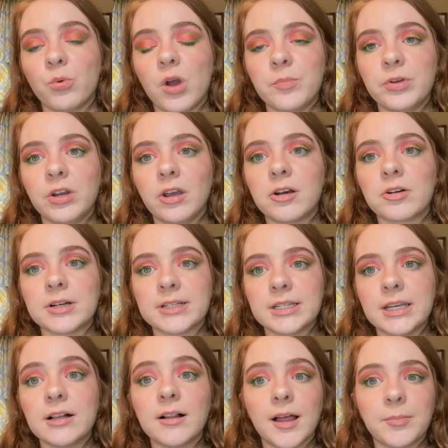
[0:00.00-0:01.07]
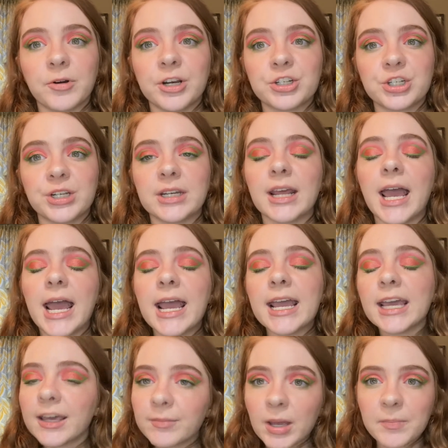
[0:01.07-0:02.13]
Beauty Kristi collaboration
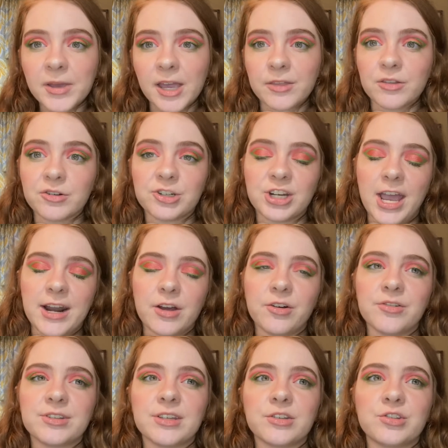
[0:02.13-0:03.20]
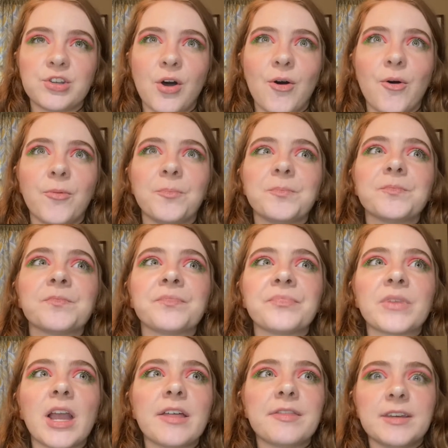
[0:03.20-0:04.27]
in my Pan Those Shadows. So
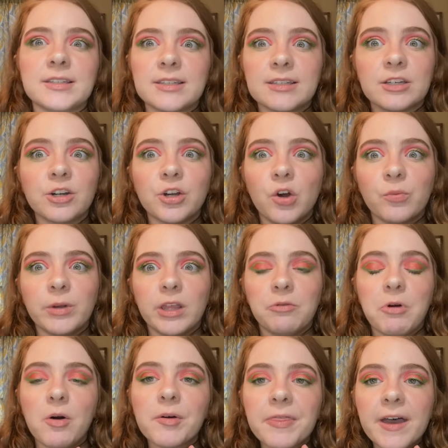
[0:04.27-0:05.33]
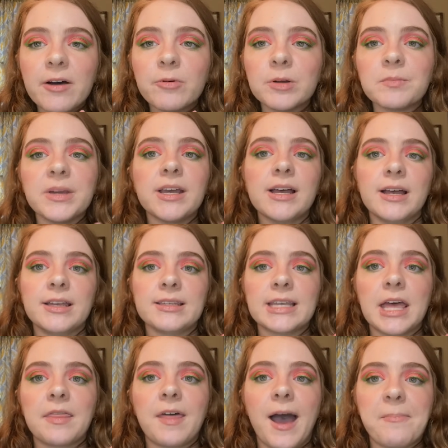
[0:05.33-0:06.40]
this is going to go really well with that one because
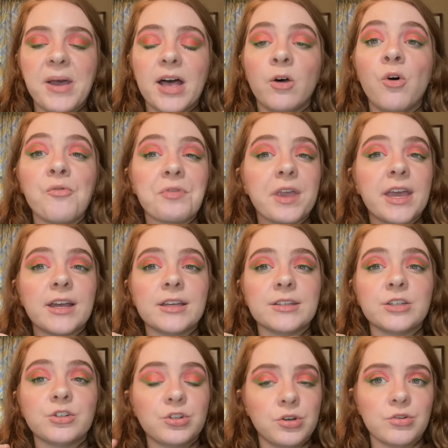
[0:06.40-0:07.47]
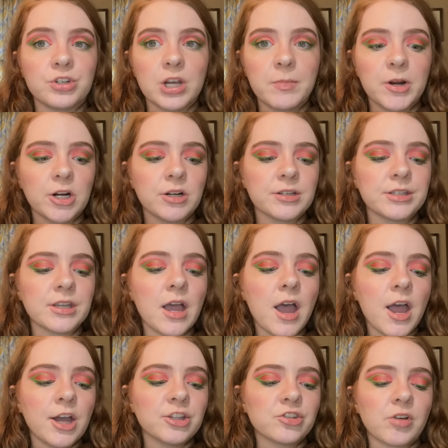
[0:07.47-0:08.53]
that palette only has 2 shimmers,
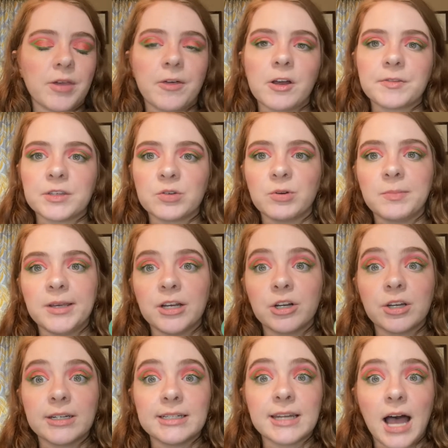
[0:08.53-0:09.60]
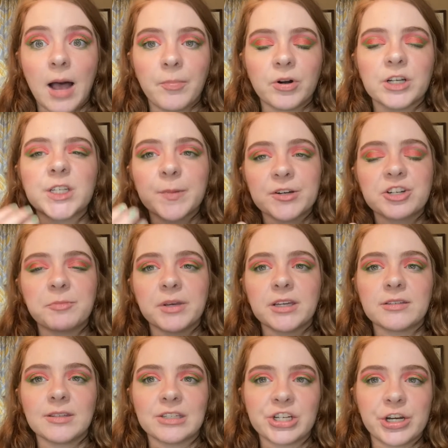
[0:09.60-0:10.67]
and so I thought this would be a good topper, especially
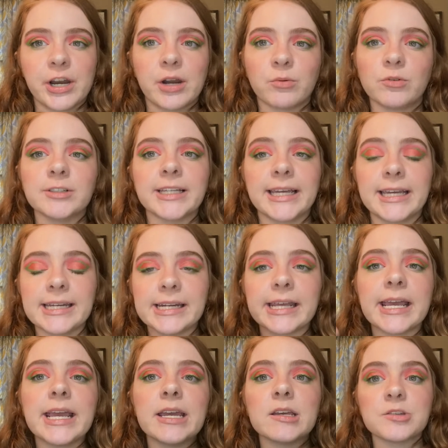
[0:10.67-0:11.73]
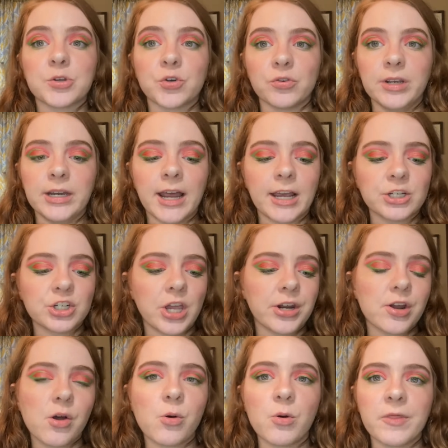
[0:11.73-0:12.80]
because the shade I rolled in is a green
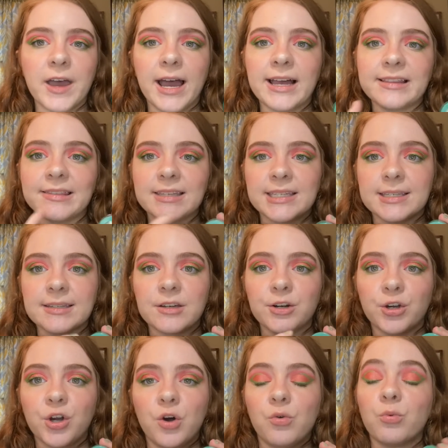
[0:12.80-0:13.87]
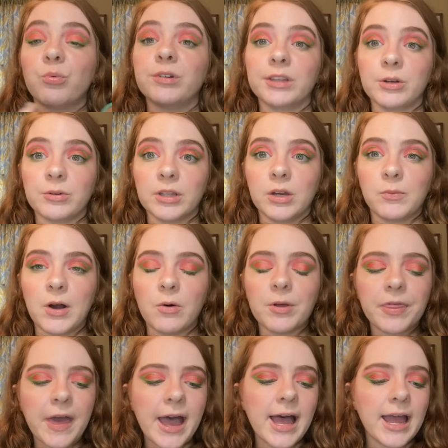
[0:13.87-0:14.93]
eyeshadow, that this is going to go really, really well
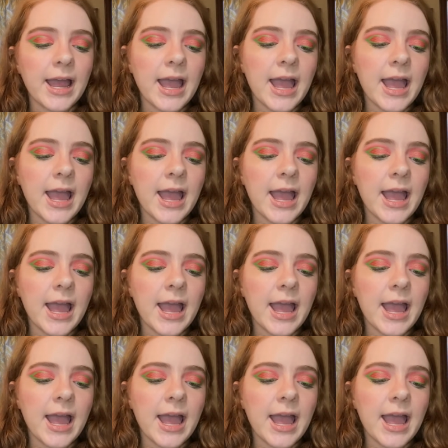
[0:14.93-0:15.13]
with that,